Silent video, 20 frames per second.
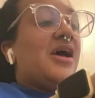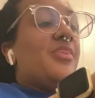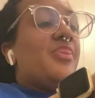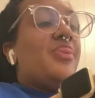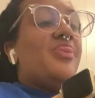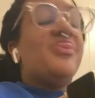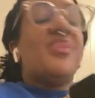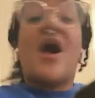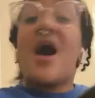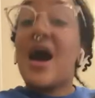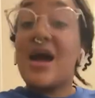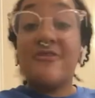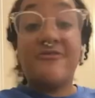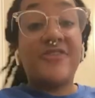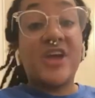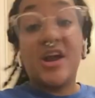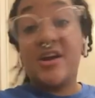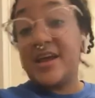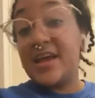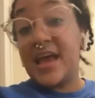not
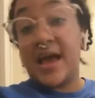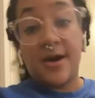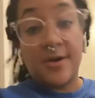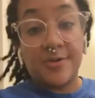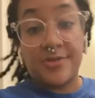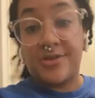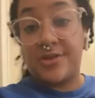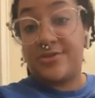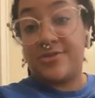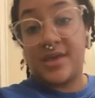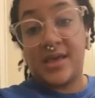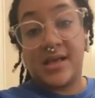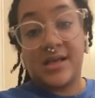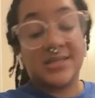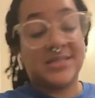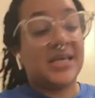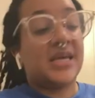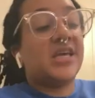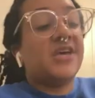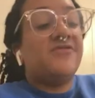very healthy
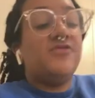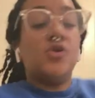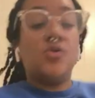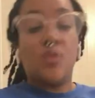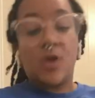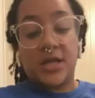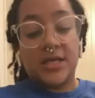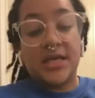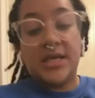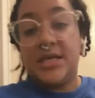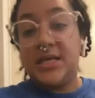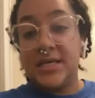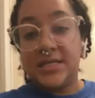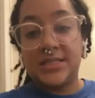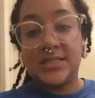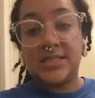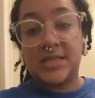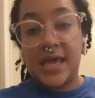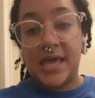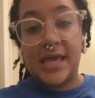things. Like, if you want to eat
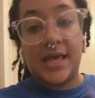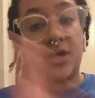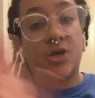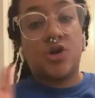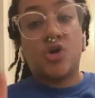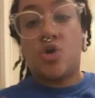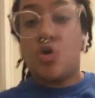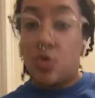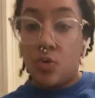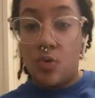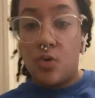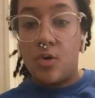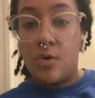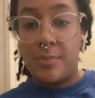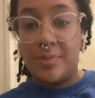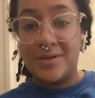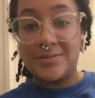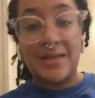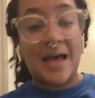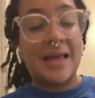steak, cool,
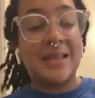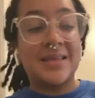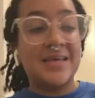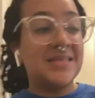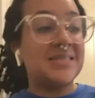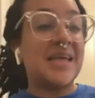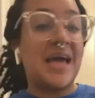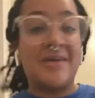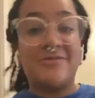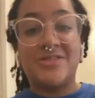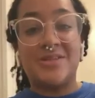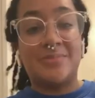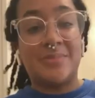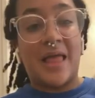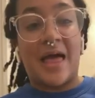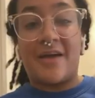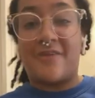but at least have some, like,